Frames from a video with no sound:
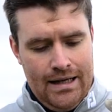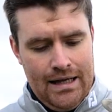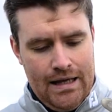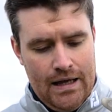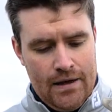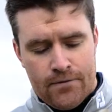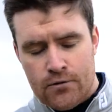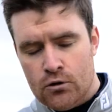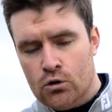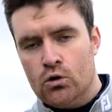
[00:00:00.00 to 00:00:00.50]

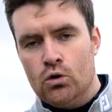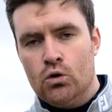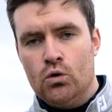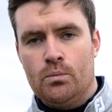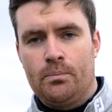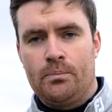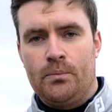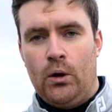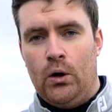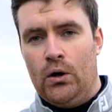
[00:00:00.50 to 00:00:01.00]
If you
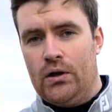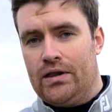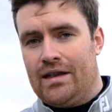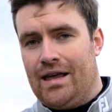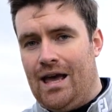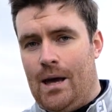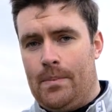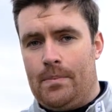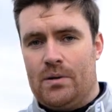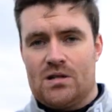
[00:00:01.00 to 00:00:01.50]
bought
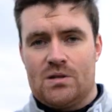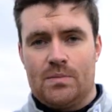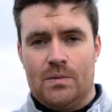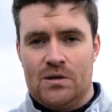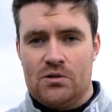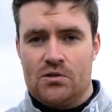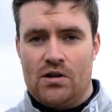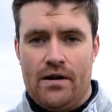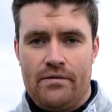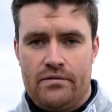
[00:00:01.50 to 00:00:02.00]
the Epic
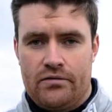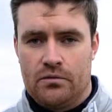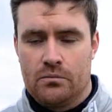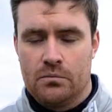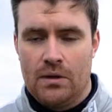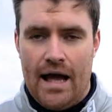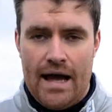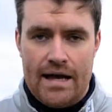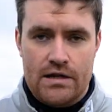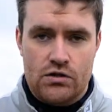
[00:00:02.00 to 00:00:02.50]
Speed driver
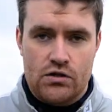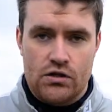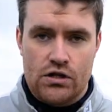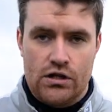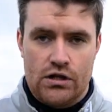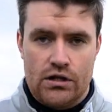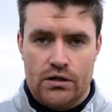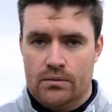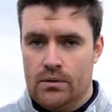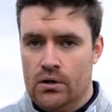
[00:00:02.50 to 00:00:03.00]
from last
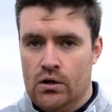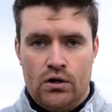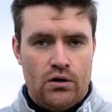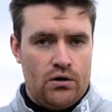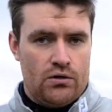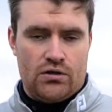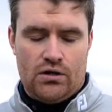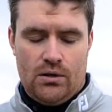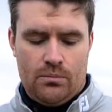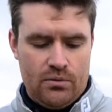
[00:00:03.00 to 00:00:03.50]
year,
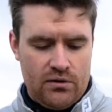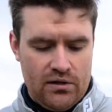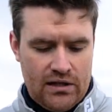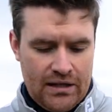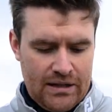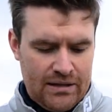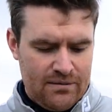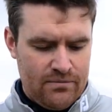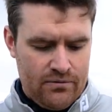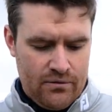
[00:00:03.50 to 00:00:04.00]
or
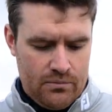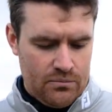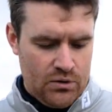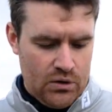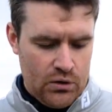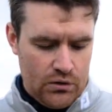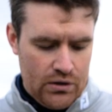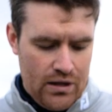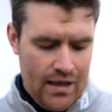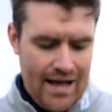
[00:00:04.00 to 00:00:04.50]
something from, you
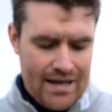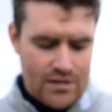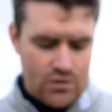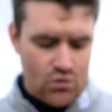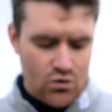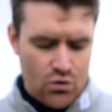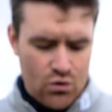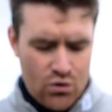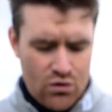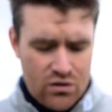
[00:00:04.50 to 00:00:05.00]
know, the last
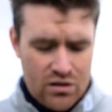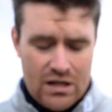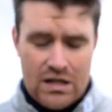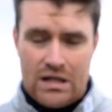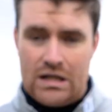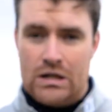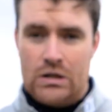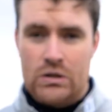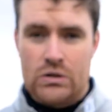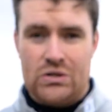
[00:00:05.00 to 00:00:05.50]

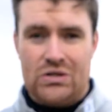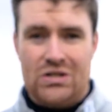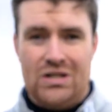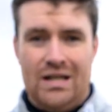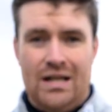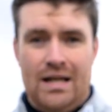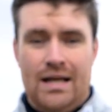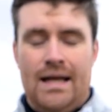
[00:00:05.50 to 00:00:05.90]
2-3 years,